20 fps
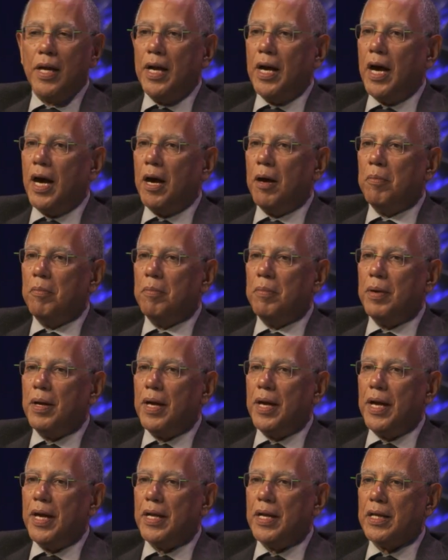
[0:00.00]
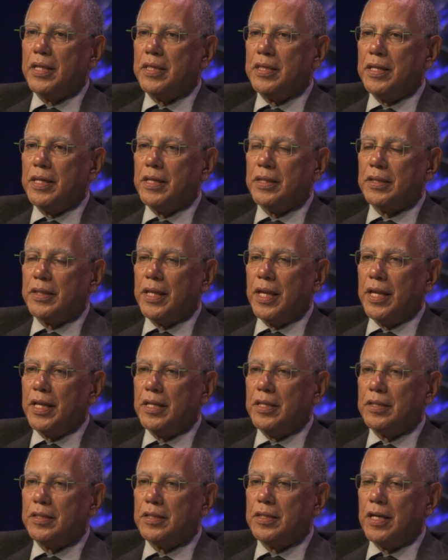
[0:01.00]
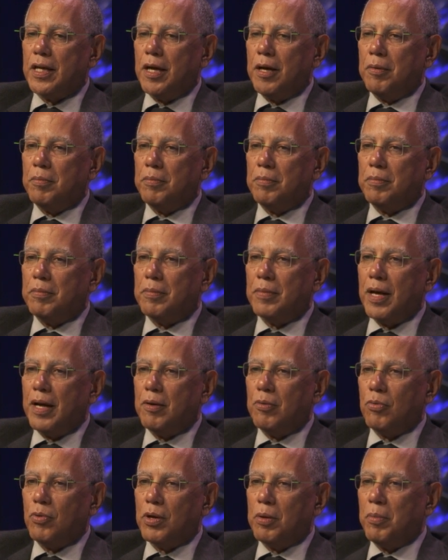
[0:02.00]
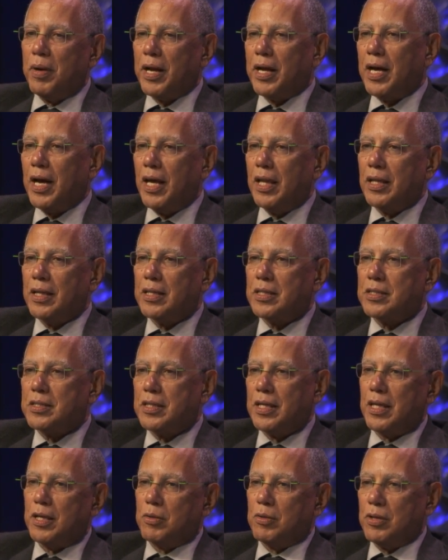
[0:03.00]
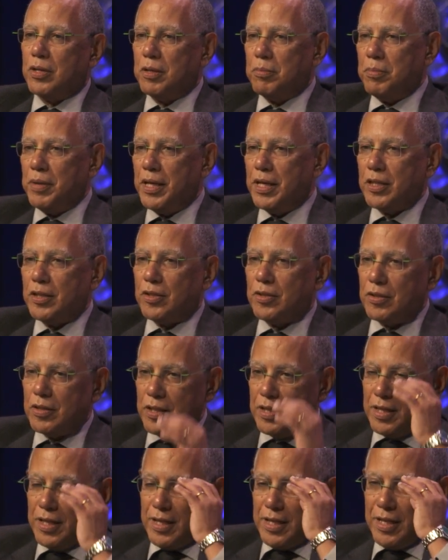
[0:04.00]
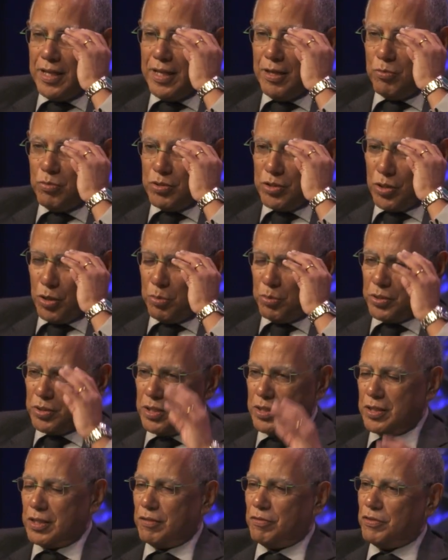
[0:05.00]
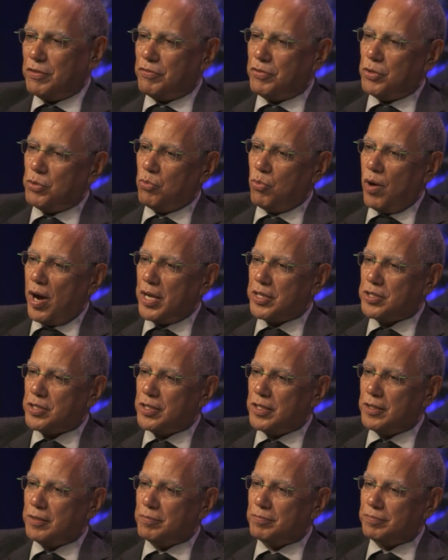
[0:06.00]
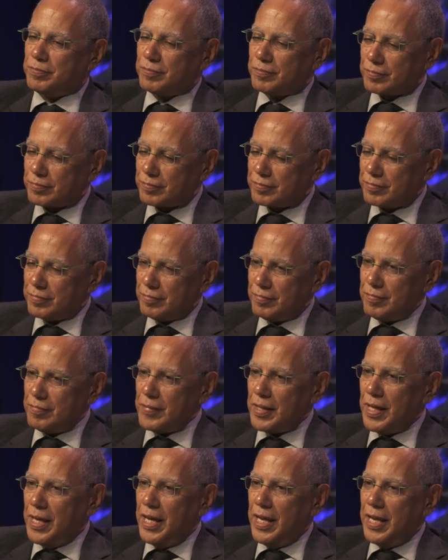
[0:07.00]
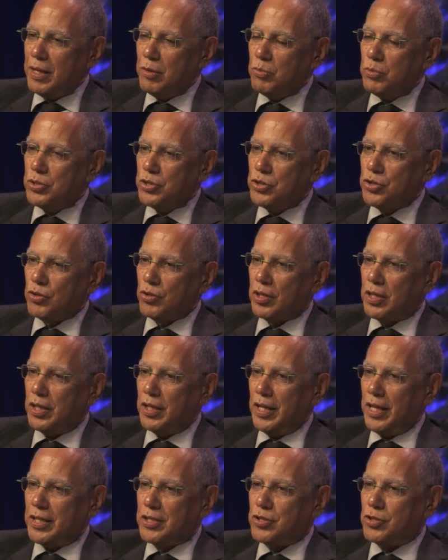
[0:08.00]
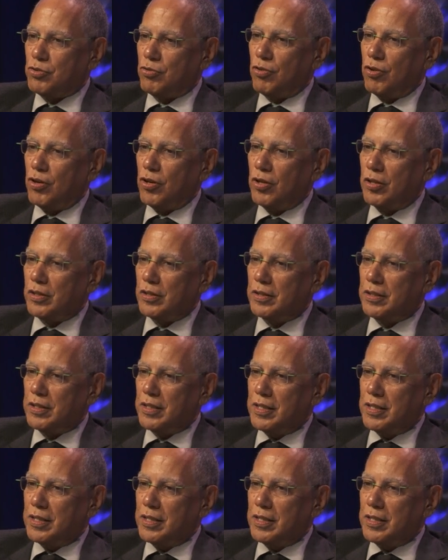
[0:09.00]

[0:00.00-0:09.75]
Um, and I think that it, um, I, one of my colleagues said it, it, made it, it was almost as if if you watched it and it was your cholesterol,